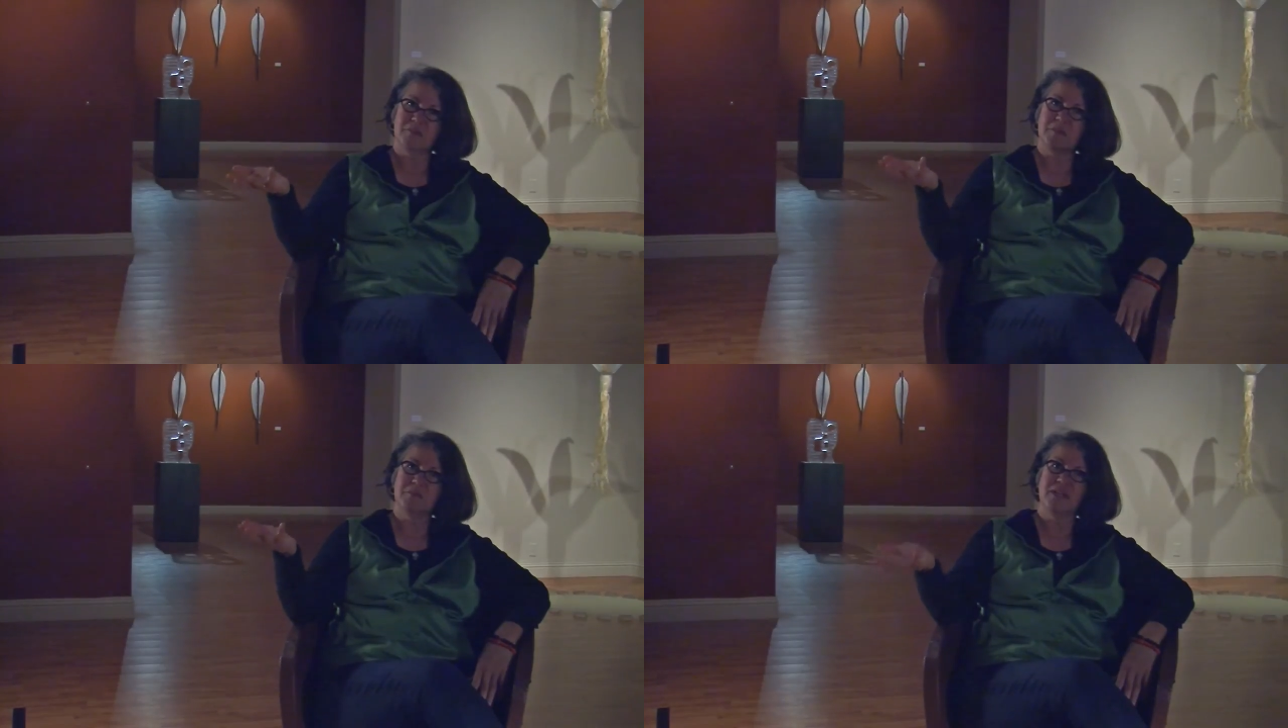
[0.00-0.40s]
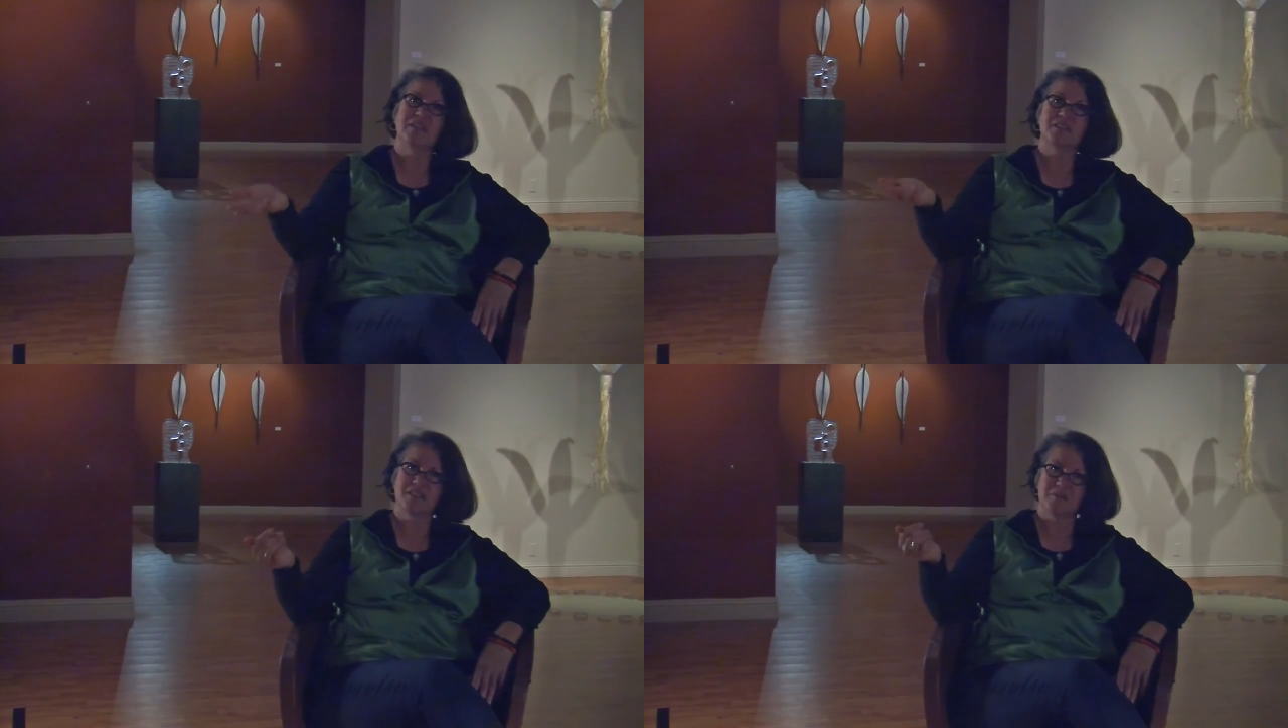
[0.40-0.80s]
up and
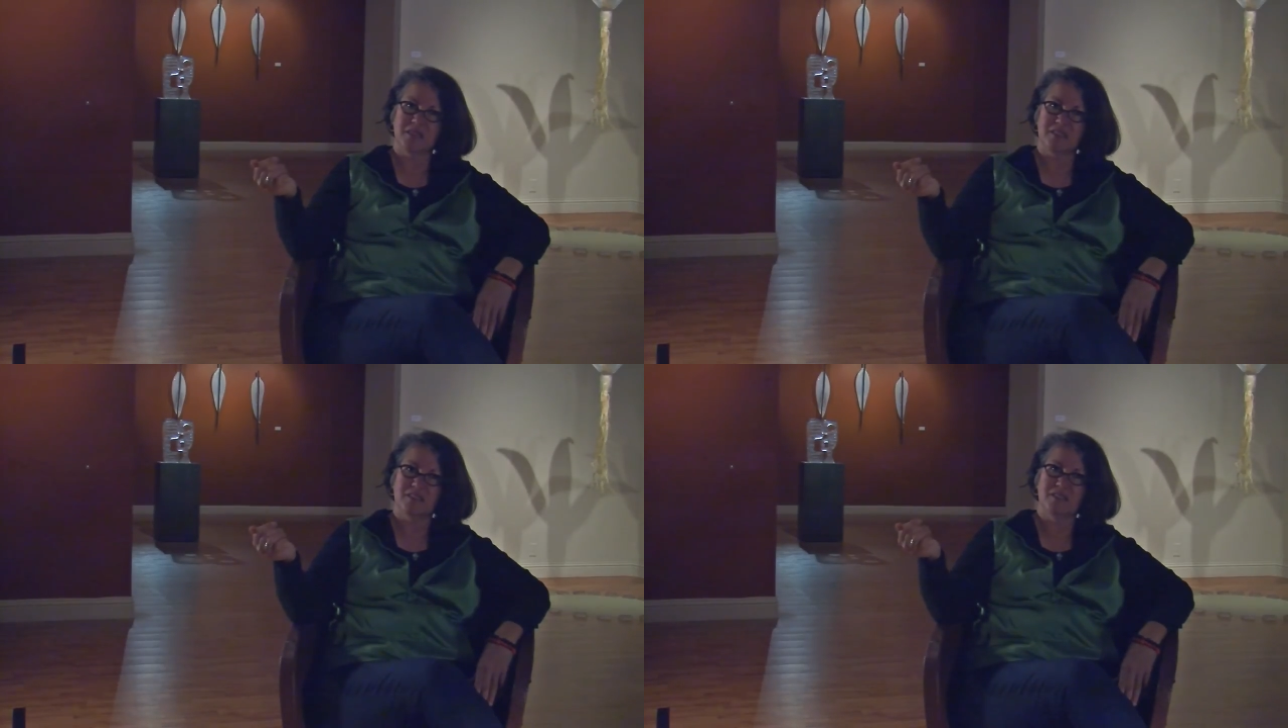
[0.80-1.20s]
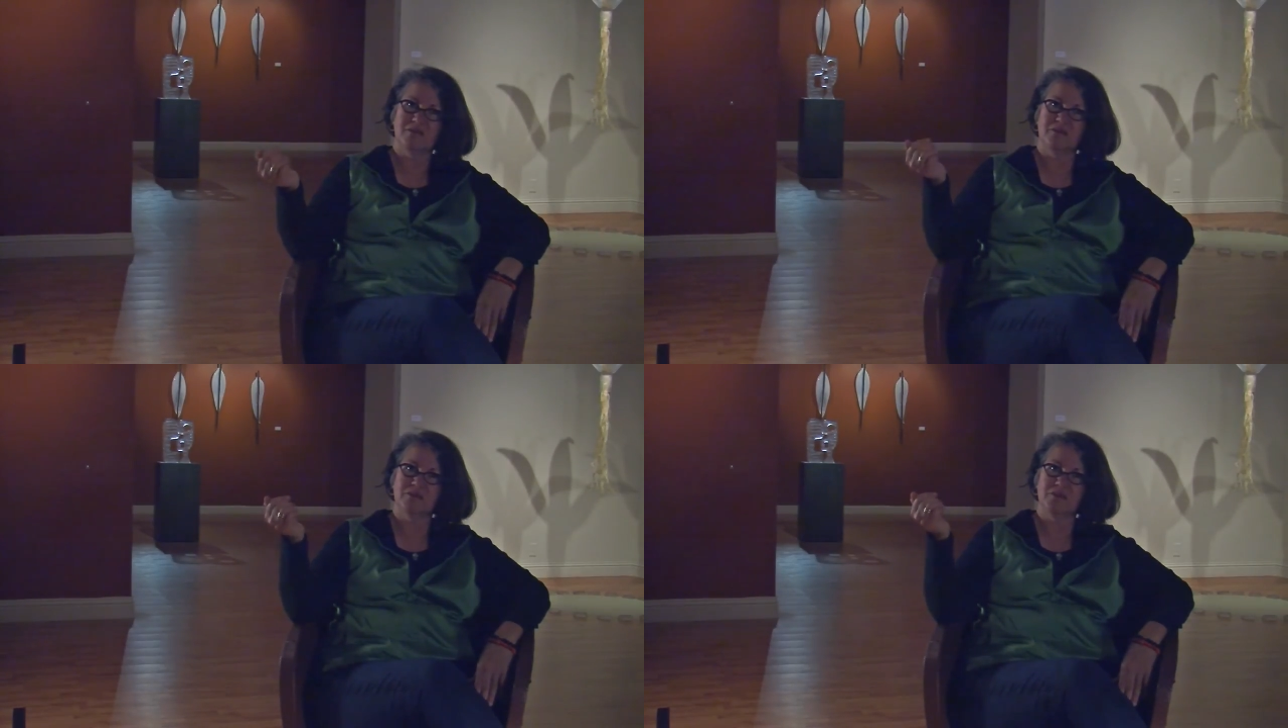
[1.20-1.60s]
punishing
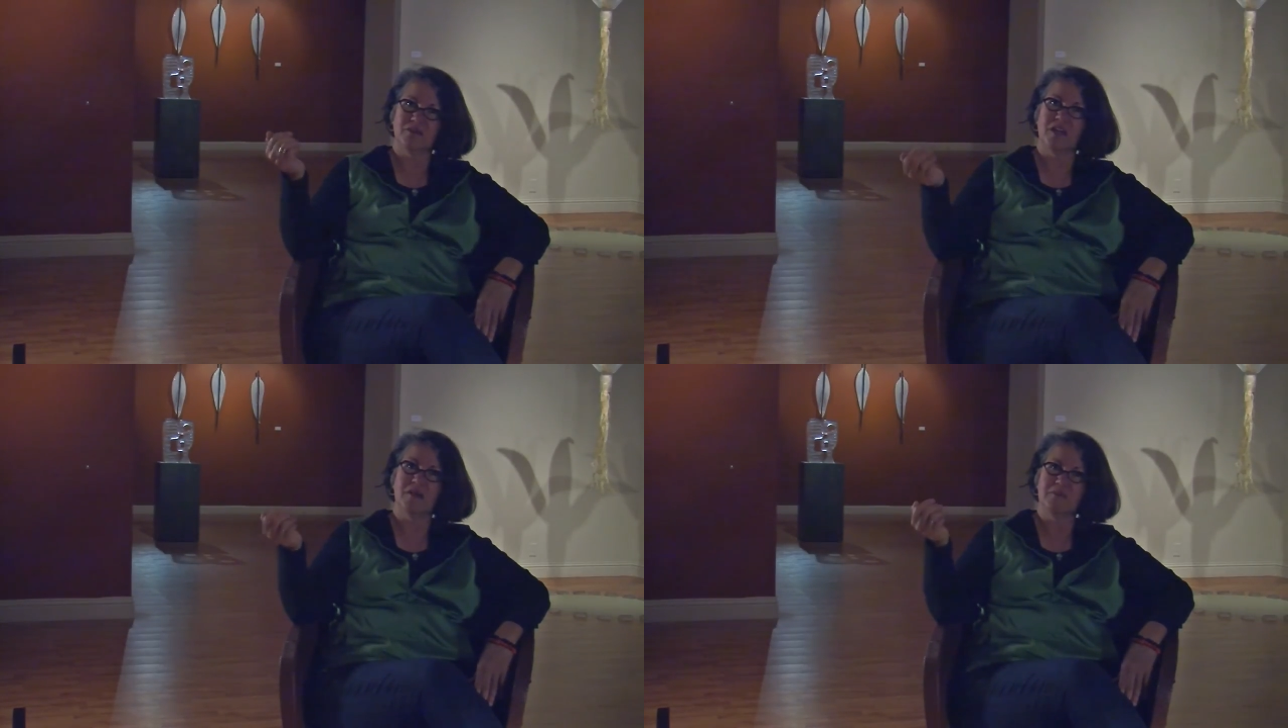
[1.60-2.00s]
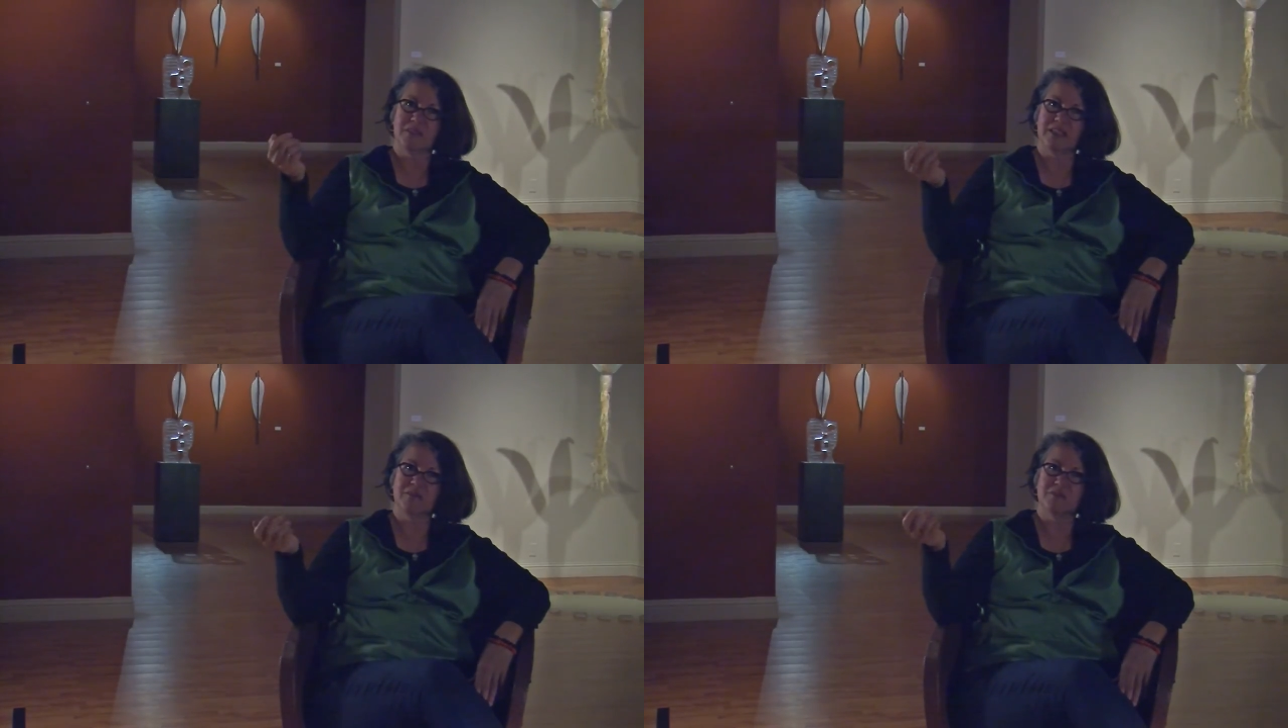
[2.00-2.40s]
myself for not
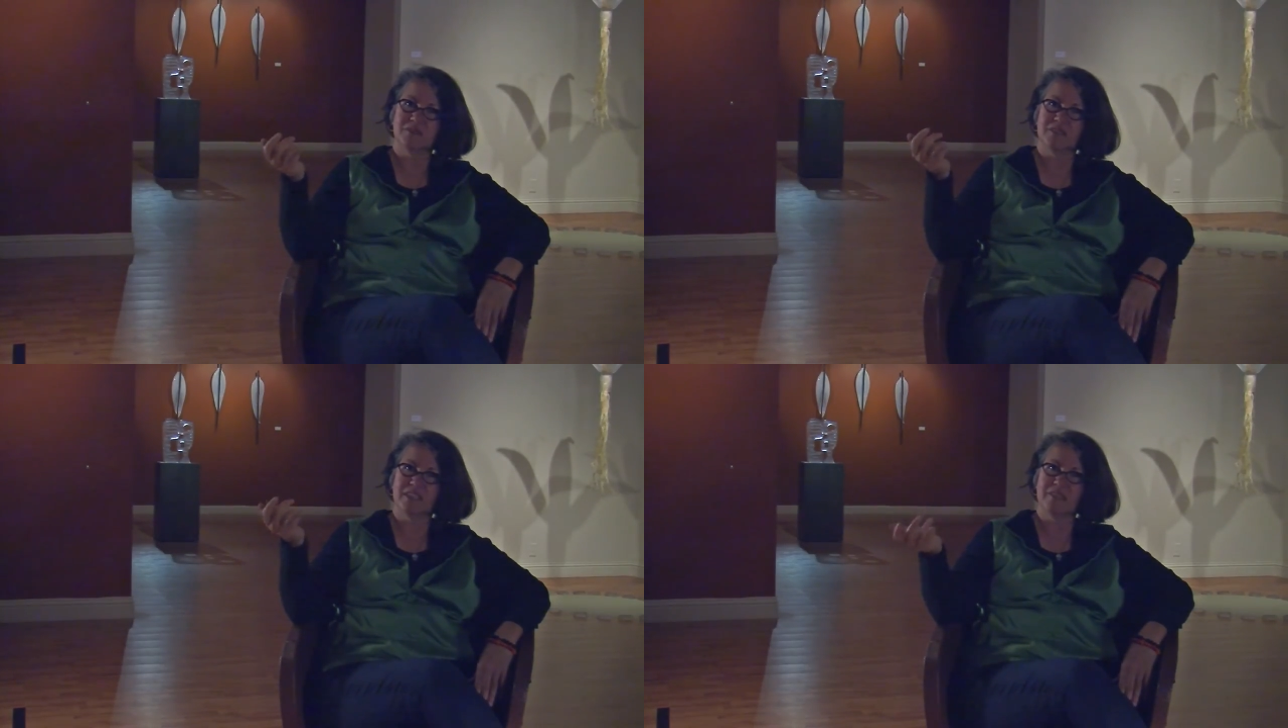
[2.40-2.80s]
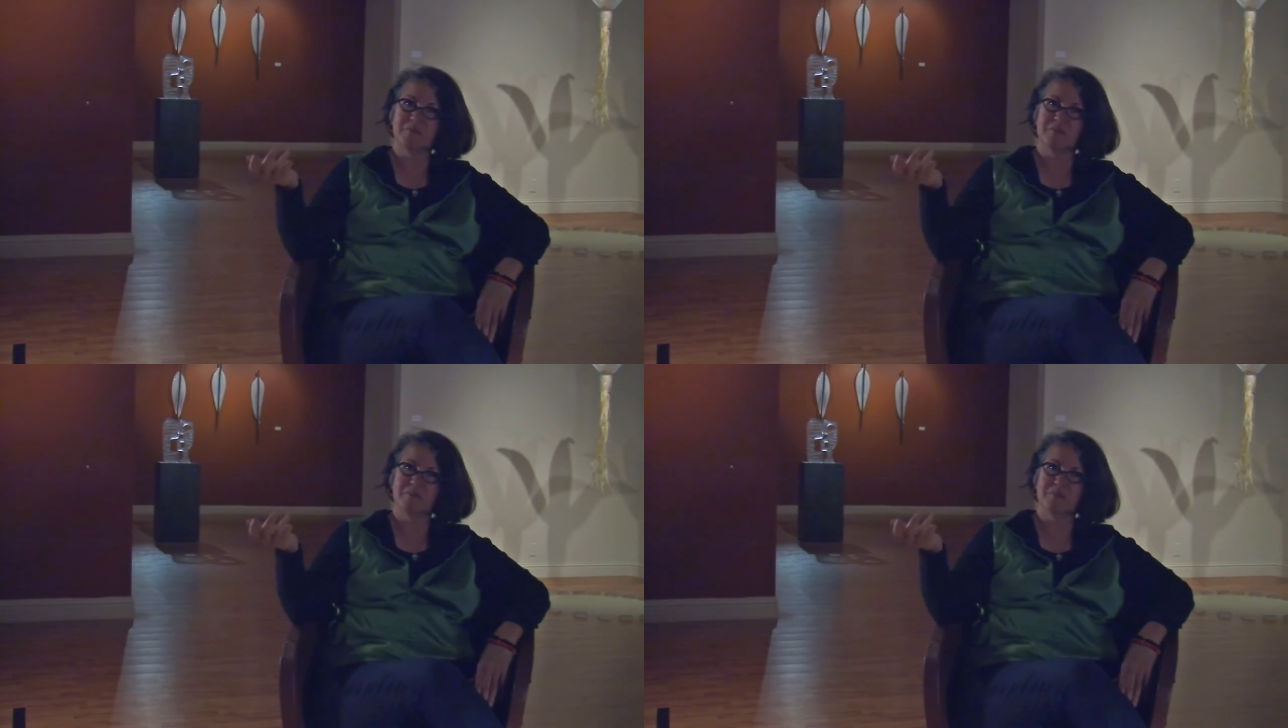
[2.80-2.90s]
being able to